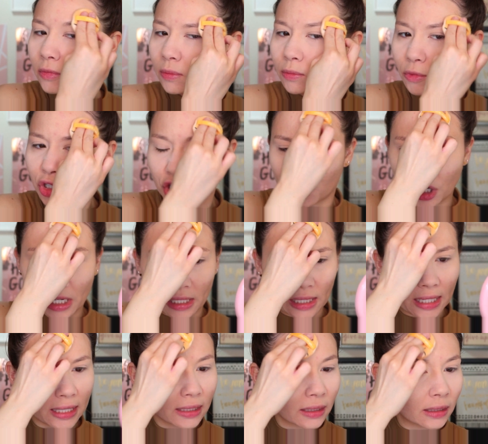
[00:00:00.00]
I'm just trying to
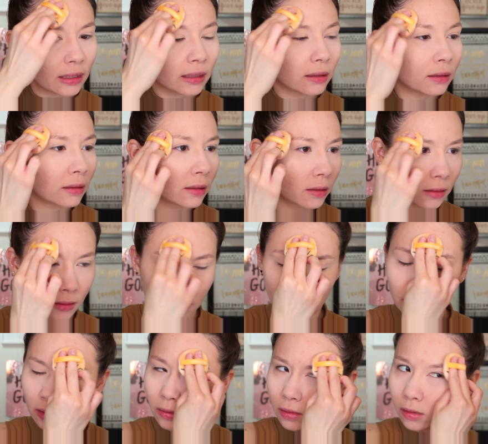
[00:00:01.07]
lightly
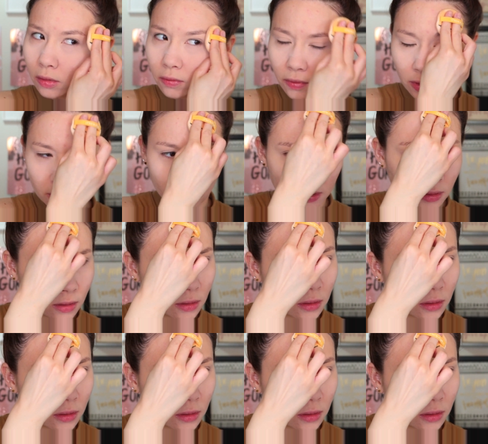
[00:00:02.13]
go over.